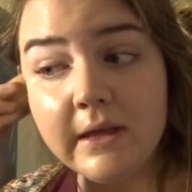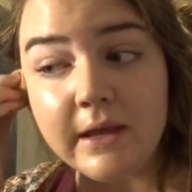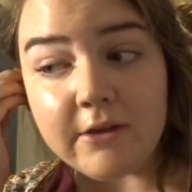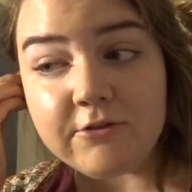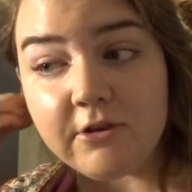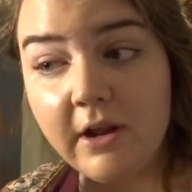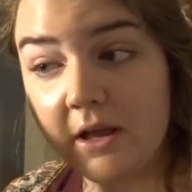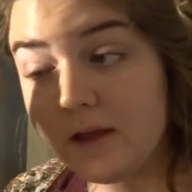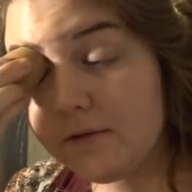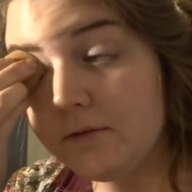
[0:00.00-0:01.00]

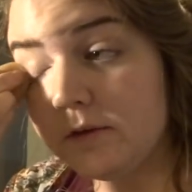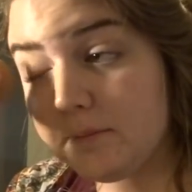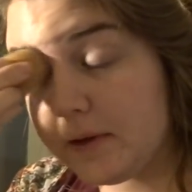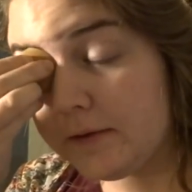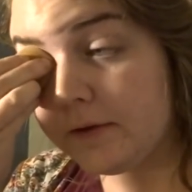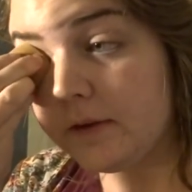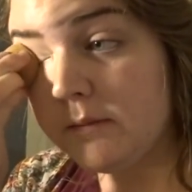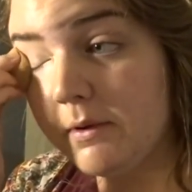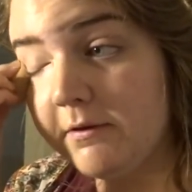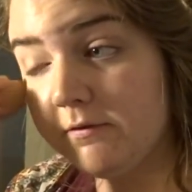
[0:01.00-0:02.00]
yesterday was
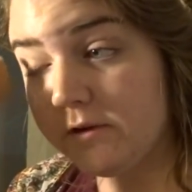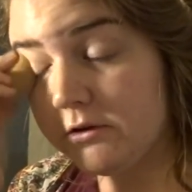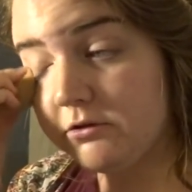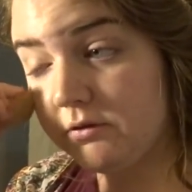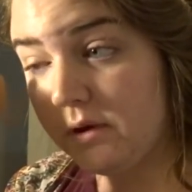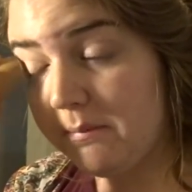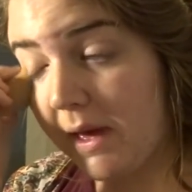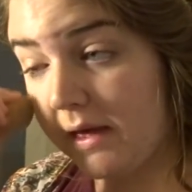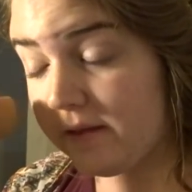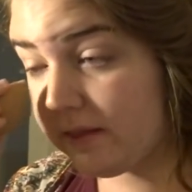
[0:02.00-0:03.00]
basically my first real
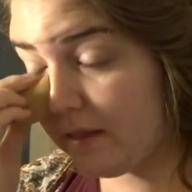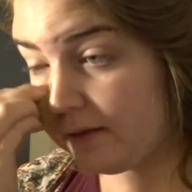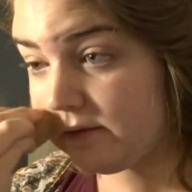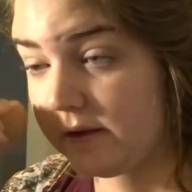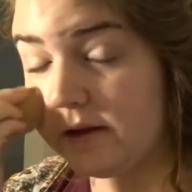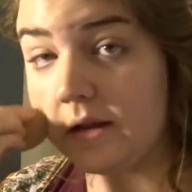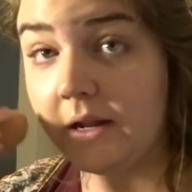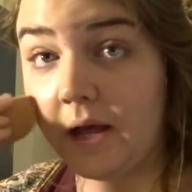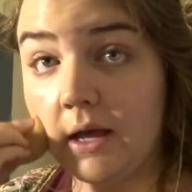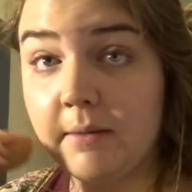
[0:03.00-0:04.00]
math lesson,
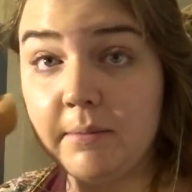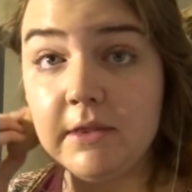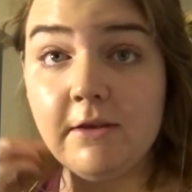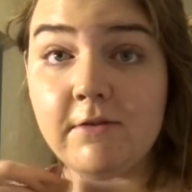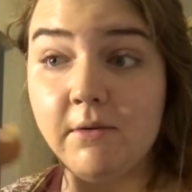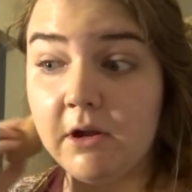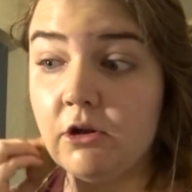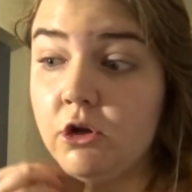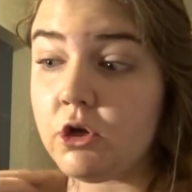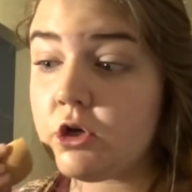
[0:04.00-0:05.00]
and I believe it went
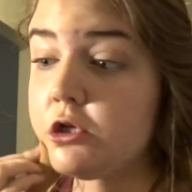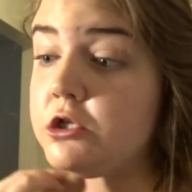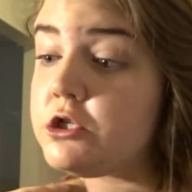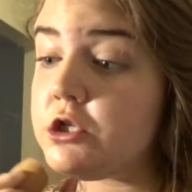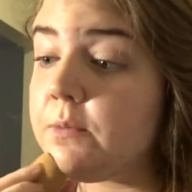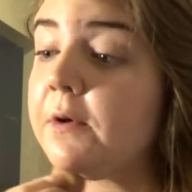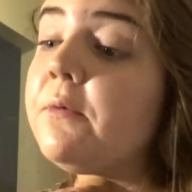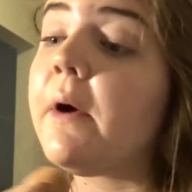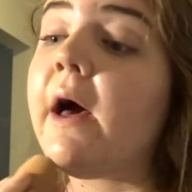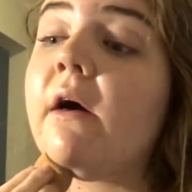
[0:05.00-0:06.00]
super
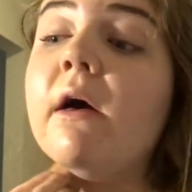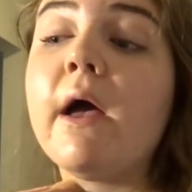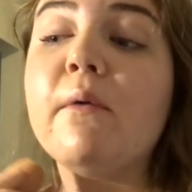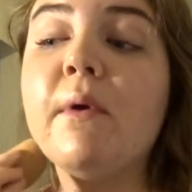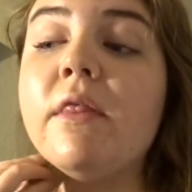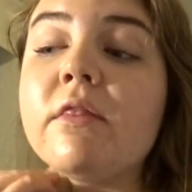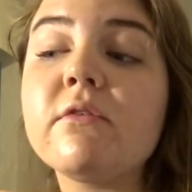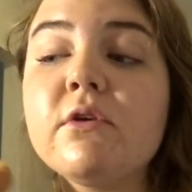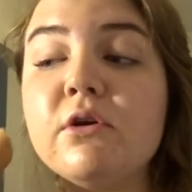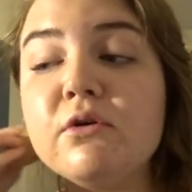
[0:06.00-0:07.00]
well. I went
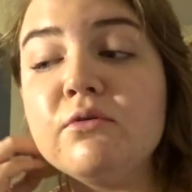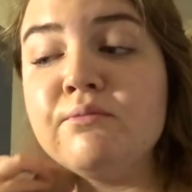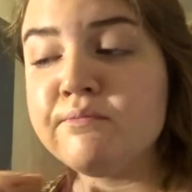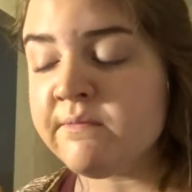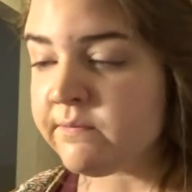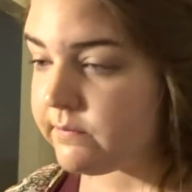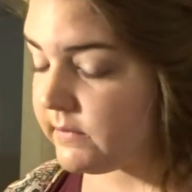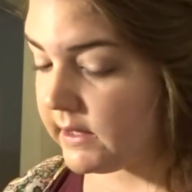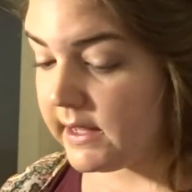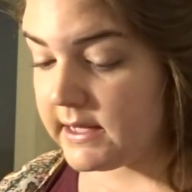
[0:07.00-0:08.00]
through
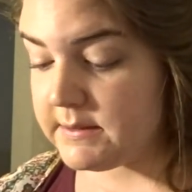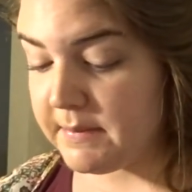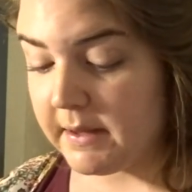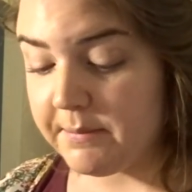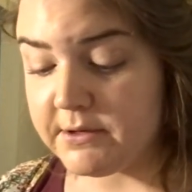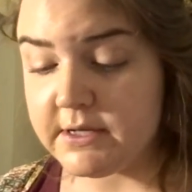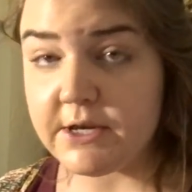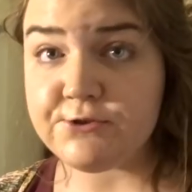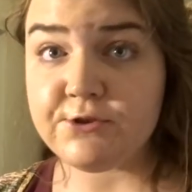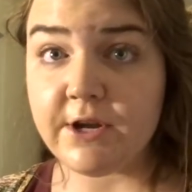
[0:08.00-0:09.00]
the kids' papers
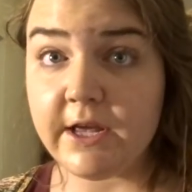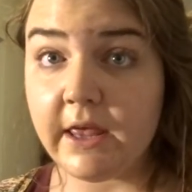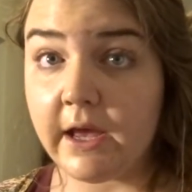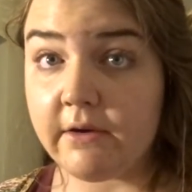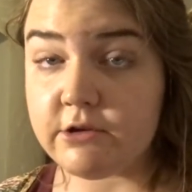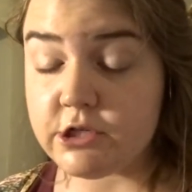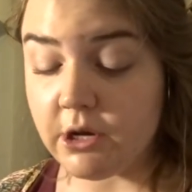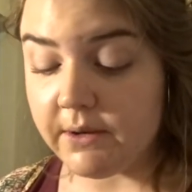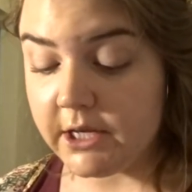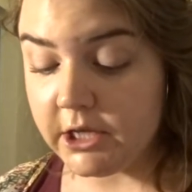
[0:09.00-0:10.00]
yesterday like I was
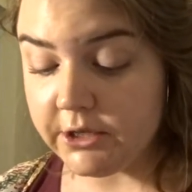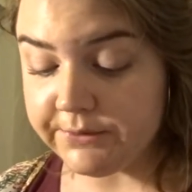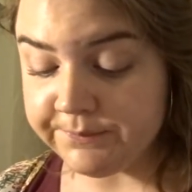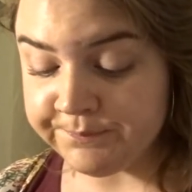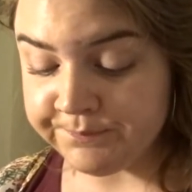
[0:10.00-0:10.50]
showing you,